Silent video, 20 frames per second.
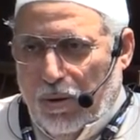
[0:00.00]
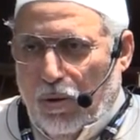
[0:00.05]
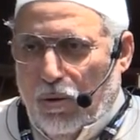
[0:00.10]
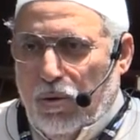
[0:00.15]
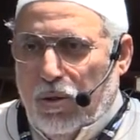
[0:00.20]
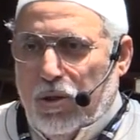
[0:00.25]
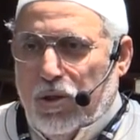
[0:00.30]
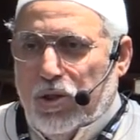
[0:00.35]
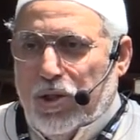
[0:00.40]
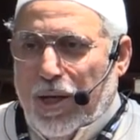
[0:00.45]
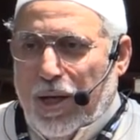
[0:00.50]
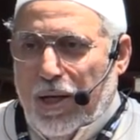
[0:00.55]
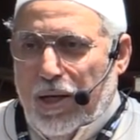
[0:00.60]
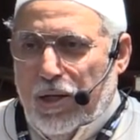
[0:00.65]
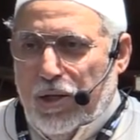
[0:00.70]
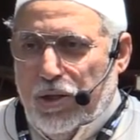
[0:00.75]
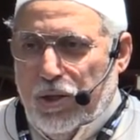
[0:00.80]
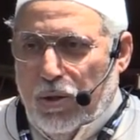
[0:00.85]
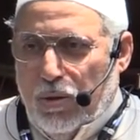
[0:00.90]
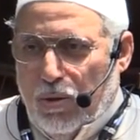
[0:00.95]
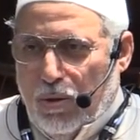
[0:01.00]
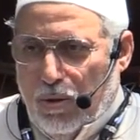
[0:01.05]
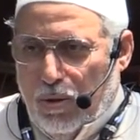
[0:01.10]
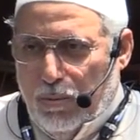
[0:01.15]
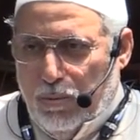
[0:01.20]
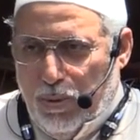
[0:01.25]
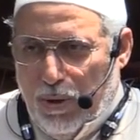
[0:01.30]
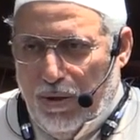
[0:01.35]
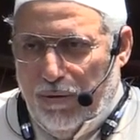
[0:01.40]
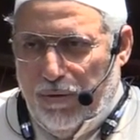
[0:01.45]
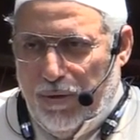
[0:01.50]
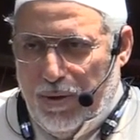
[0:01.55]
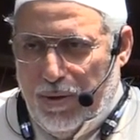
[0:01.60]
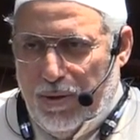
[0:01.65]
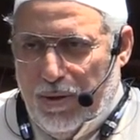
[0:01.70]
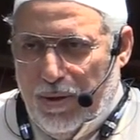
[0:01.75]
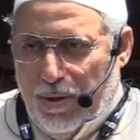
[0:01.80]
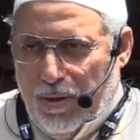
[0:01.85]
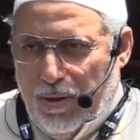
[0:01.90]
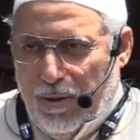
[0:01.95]
Don't challenge your own
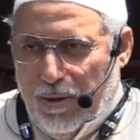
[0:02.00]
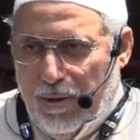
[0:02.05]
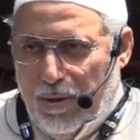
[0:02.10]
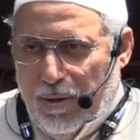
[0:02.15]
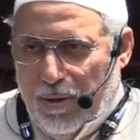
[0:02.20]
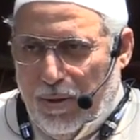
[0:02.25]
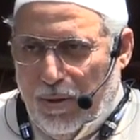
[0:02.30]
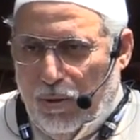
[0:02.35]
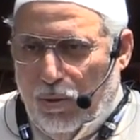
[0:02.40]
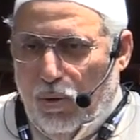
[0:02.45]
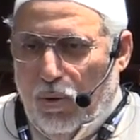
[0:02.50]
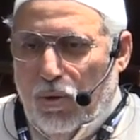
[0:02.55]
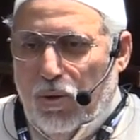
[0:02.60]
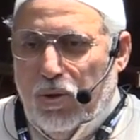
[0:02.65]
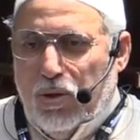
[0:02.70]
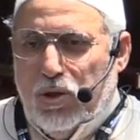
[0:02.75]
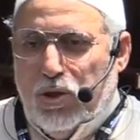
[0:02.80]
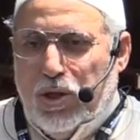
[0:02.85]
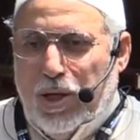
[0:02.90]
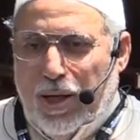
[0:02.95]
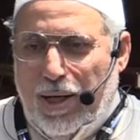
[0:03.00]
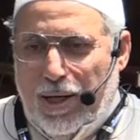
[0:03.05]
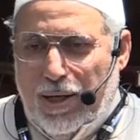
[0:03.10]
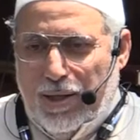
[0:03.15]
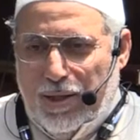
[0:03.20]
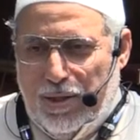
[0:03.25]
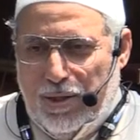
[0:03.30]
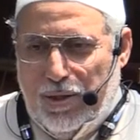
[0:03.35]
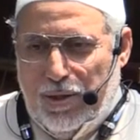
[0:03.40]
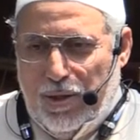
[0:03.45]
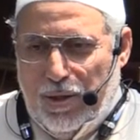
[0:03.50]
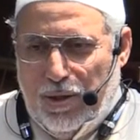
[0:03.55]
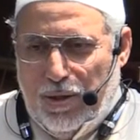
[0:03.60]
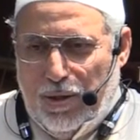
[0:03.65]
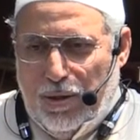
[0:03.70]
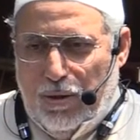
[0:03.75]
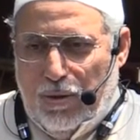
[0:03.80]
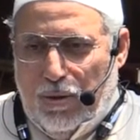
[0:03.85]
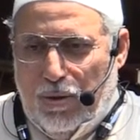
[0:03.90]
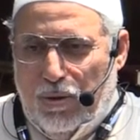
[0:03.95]
prophet. Don't challenge
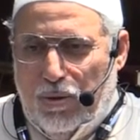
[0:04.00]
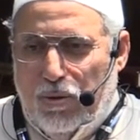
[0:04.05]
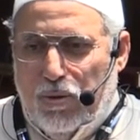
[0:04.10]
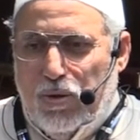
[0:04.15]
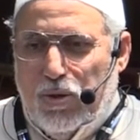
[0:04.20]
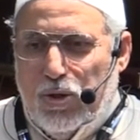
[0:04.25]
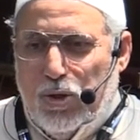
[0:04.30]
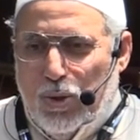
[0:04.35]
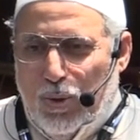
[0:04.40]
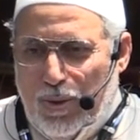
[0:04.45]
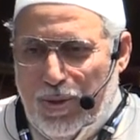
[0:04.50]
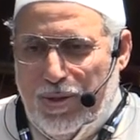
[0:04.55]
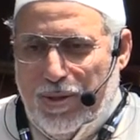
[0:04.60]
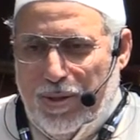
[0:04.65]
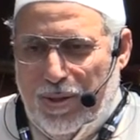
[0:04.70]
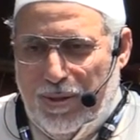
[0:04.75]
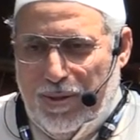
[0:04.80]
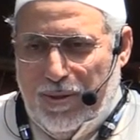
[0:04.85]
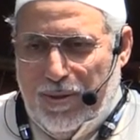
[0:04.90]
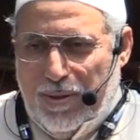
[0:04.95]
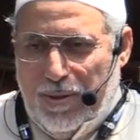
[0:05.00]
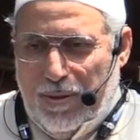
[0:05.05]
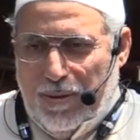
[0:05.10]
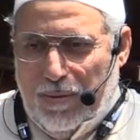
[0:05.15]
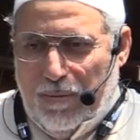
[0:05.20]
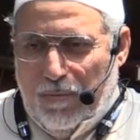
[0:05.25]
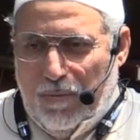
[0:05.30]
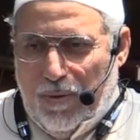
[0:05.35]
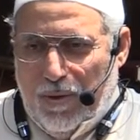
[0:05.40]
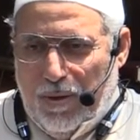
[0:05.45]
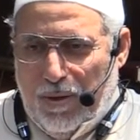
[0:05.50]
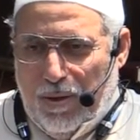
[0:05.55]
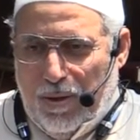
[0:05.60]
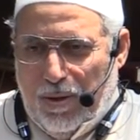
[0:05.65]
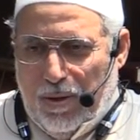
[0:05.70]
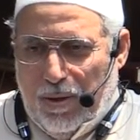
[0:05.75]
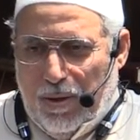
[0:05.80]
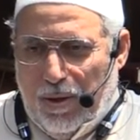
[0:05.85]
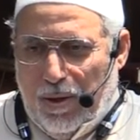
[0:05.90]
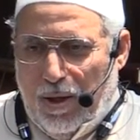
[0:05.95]
your own sources,
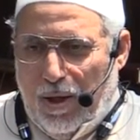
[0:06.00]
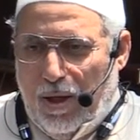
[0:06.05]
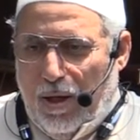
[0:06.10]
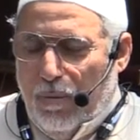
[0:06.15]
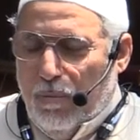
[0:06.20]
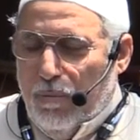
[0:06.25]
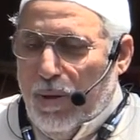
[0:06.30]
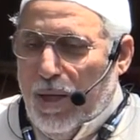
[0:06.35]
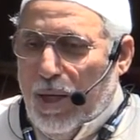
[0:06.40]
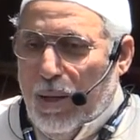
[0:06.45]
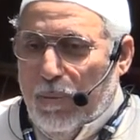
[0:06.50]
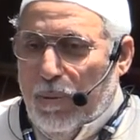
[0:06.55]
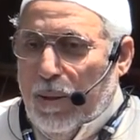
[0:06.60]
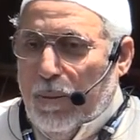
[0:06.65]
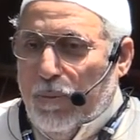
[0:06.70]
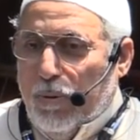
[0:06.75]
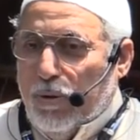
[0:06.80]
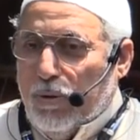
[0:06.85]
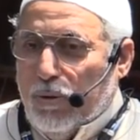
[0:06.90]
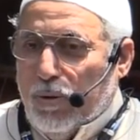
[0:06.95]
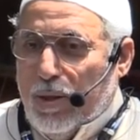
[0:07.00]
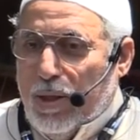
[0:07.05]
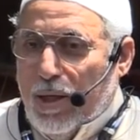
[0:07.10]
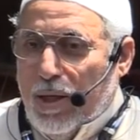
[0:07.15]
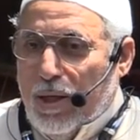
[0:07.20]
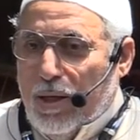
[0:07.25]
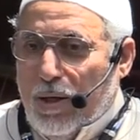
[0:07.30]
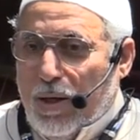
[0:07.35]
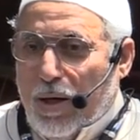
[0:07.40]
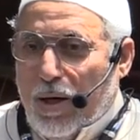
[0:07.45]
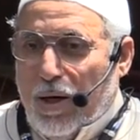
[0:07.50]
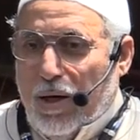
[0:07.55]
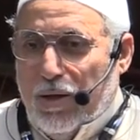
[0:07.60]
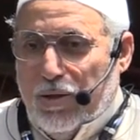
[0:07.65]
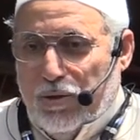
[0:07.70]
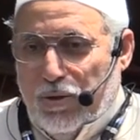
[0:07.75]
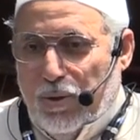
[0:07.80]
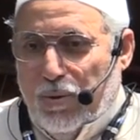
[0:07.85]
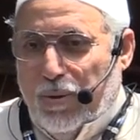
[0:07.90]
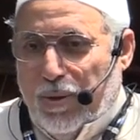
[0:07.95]
like many people today
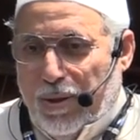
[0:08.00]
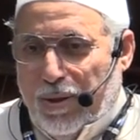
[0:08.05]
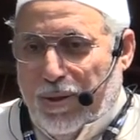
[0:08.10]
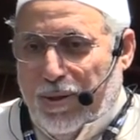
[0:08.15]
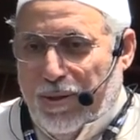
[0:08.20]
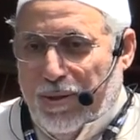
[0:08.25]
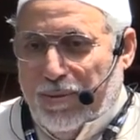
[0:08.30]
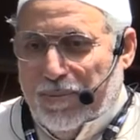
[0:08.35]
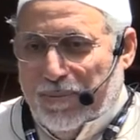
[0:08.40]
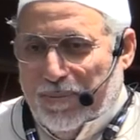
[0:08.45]
are doing.